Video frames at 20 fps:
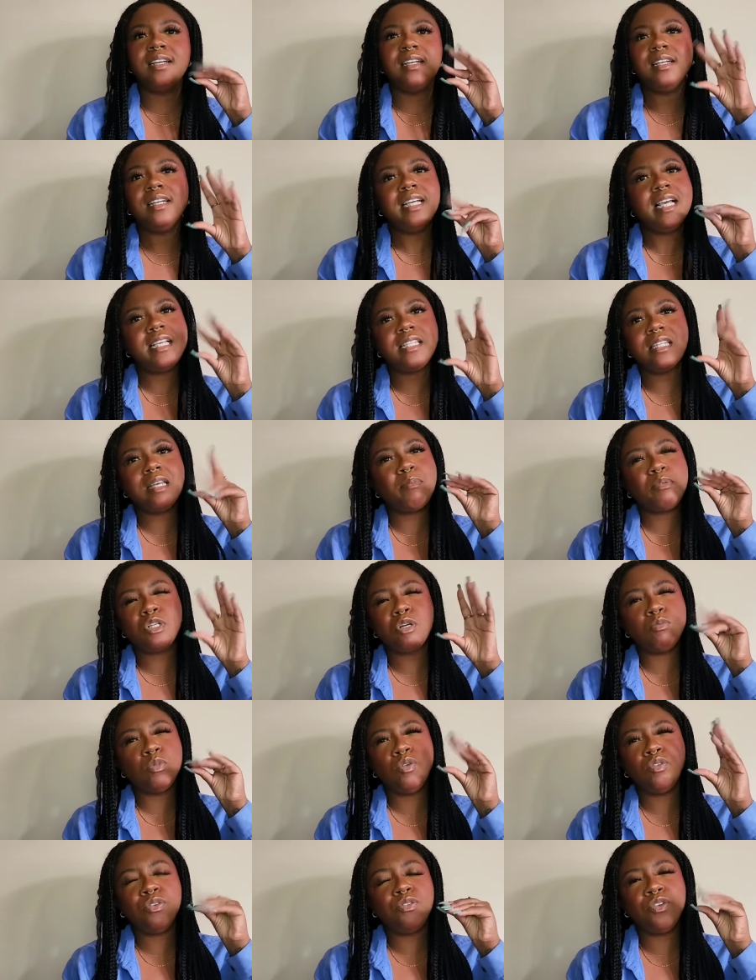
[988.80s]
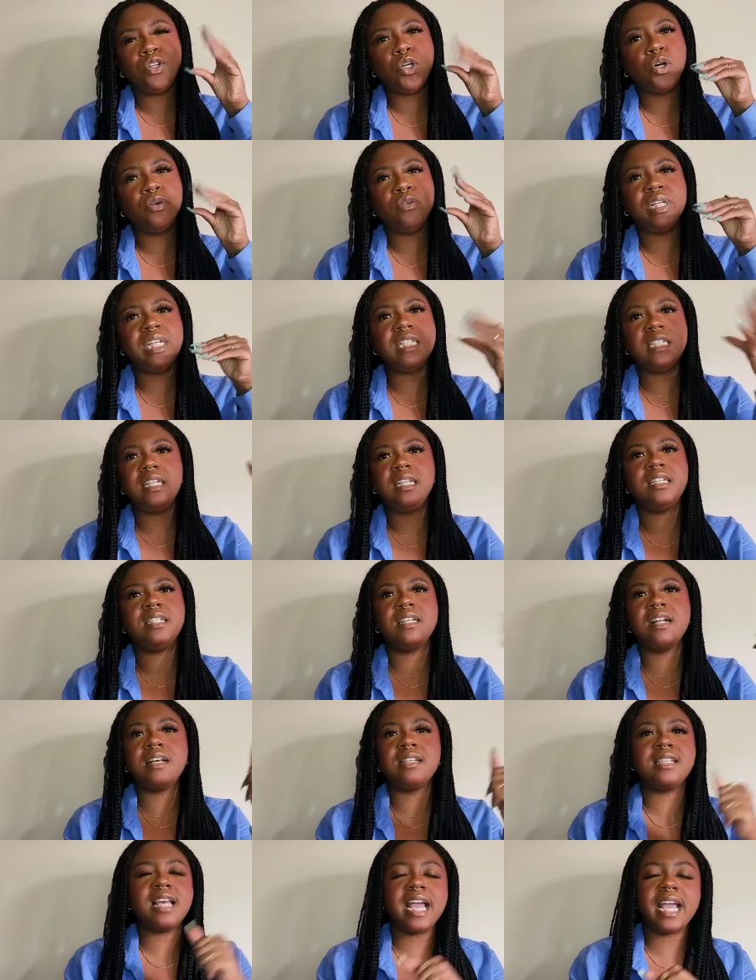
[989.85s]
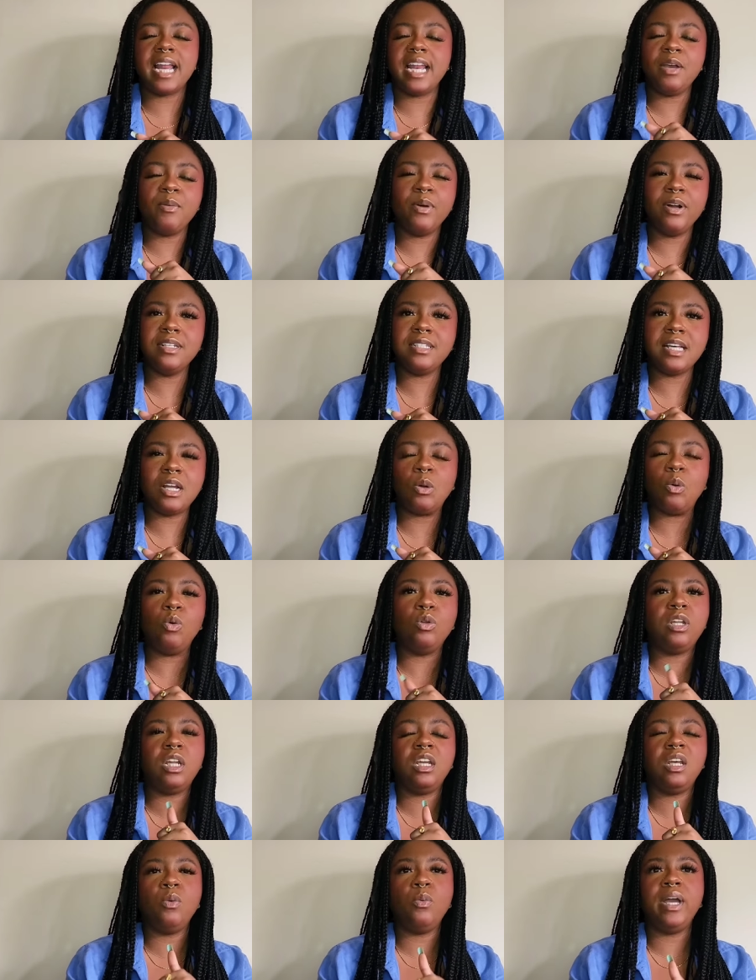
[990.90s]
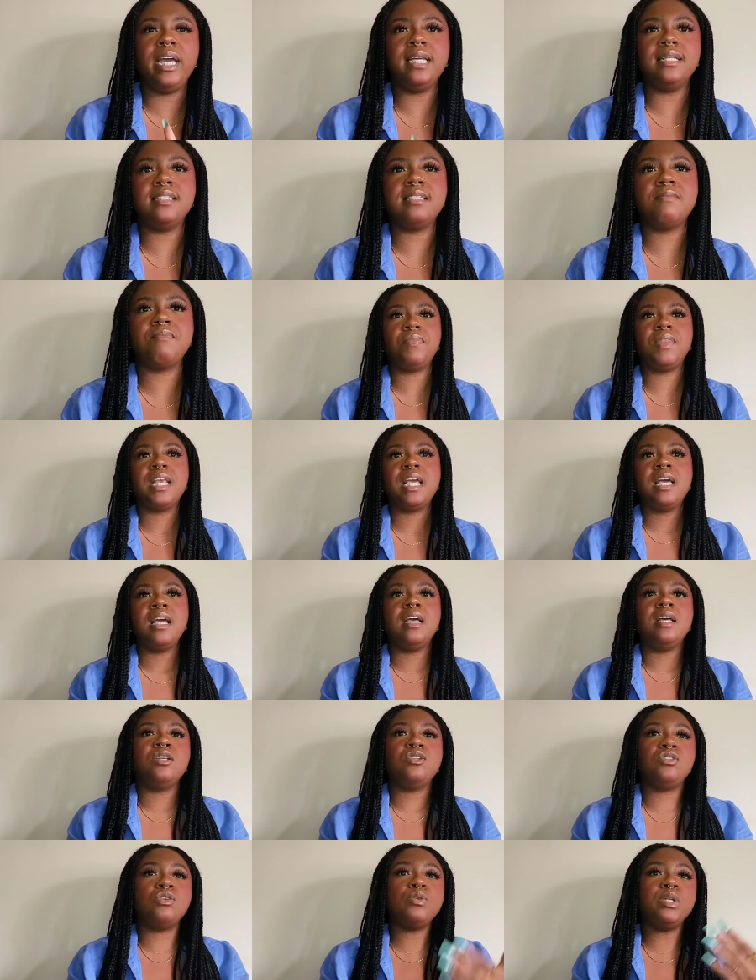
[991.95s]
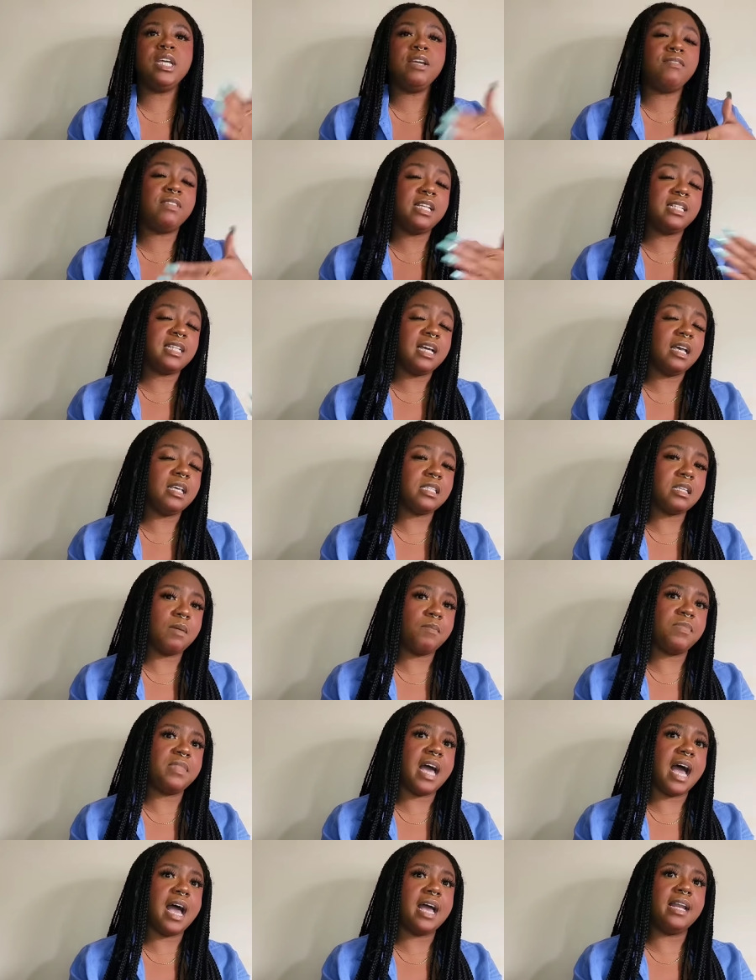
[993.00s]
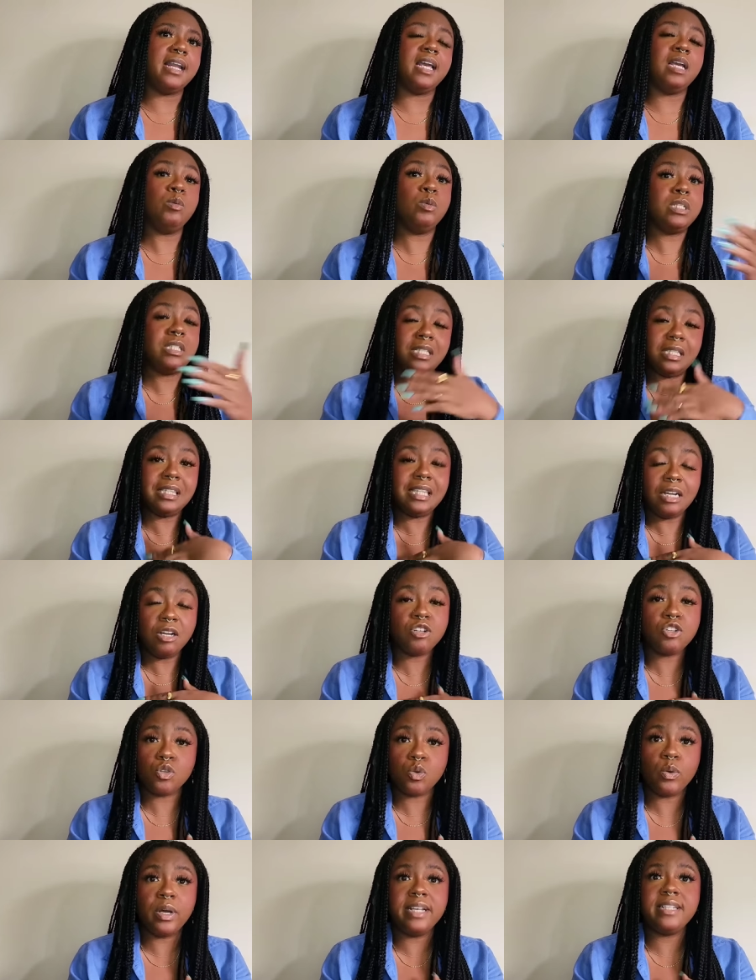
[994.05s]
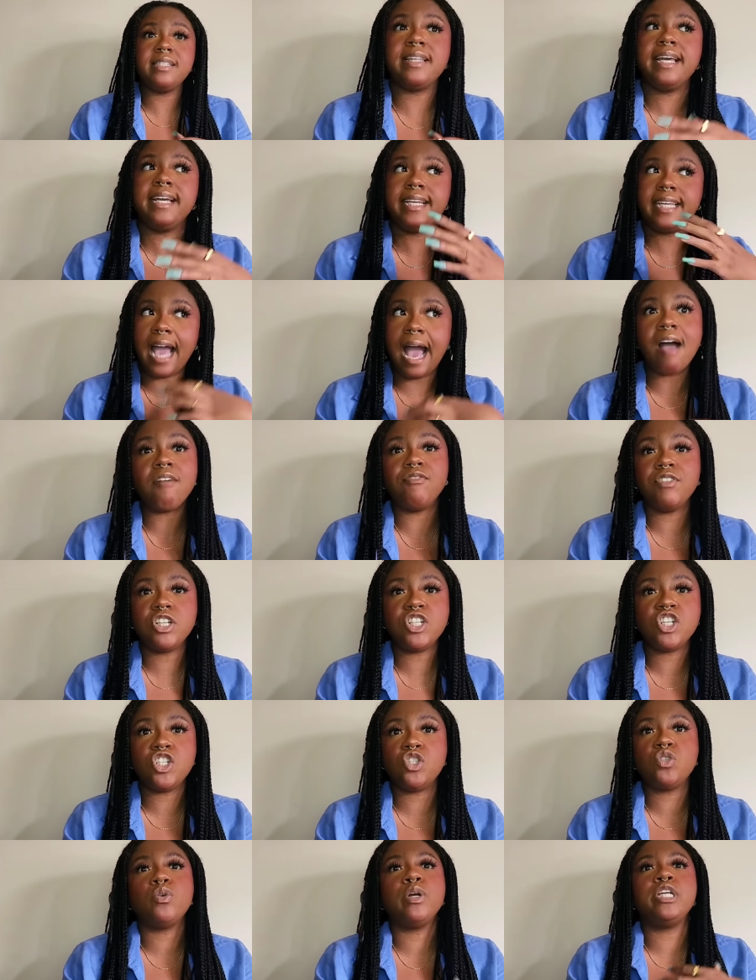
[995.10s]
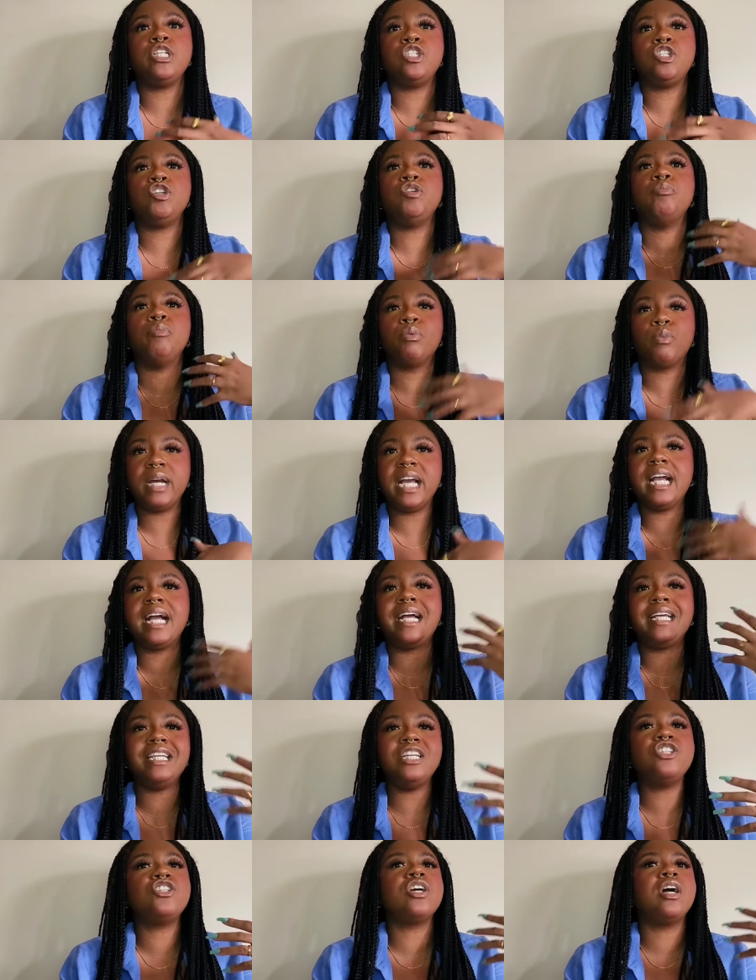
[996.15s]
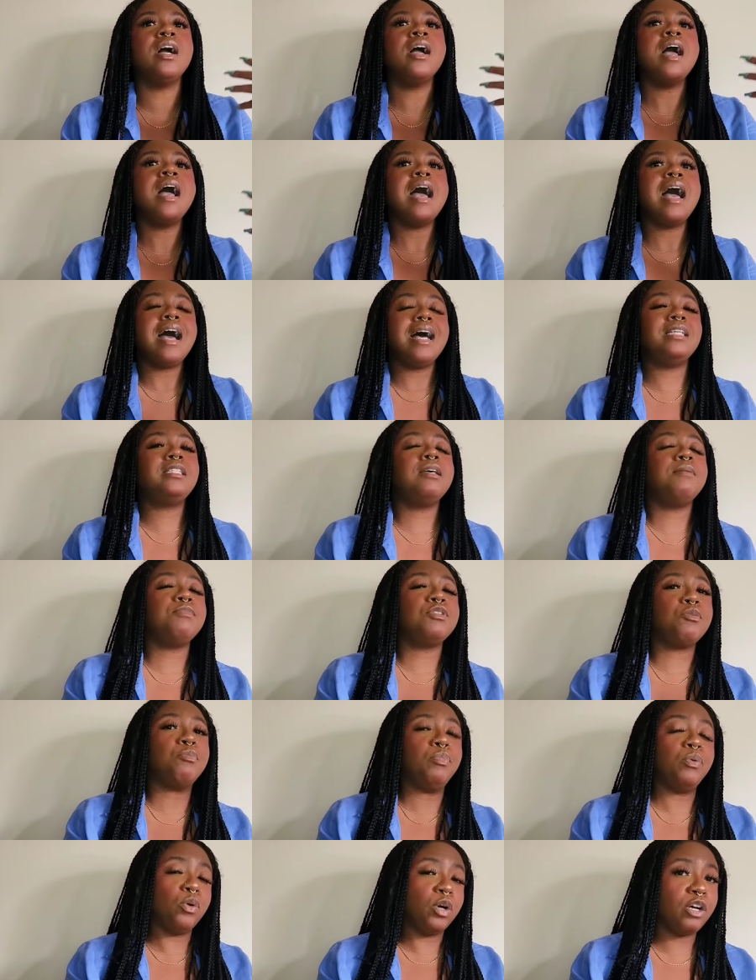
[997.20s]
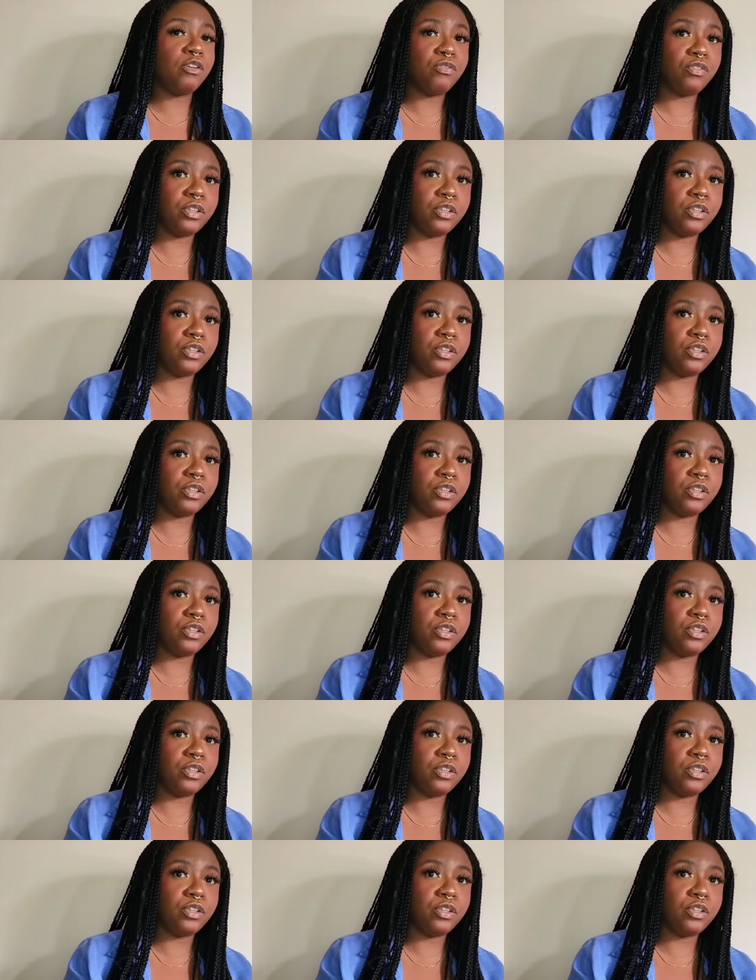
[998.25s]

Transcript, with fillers: his lips are moving for no reason. He's not saying any words that hold any weight. So Nev then tells him that it was their choice, like Catfish's choice, to bring Aisha as some support for